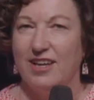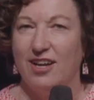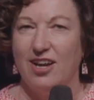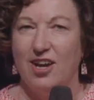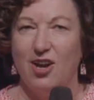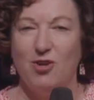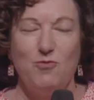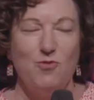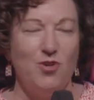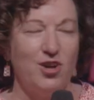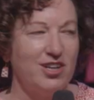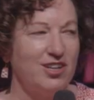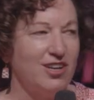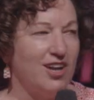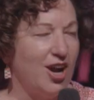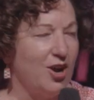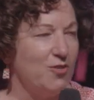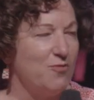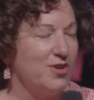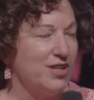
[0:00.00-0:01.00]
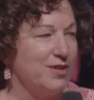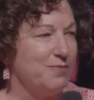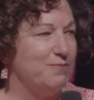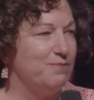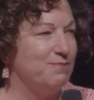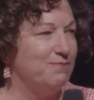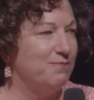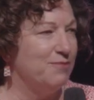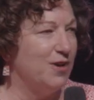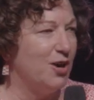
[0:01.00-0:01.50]
I want
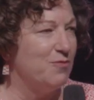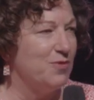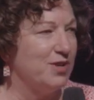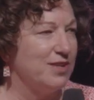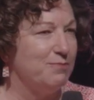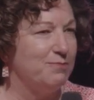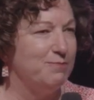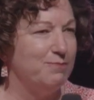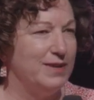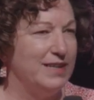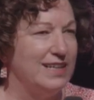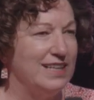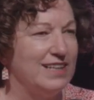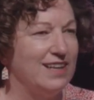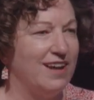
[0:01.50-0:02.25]
to be